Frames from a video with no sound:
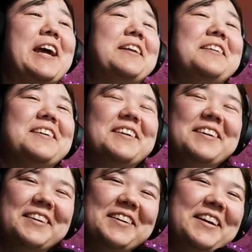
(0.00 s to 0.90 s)
hand?
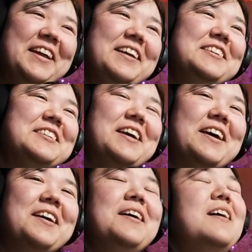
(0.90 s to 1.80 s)
She did.
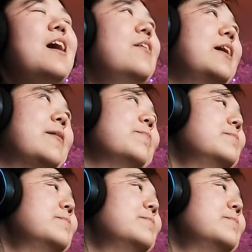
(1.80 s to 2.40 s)
Okay.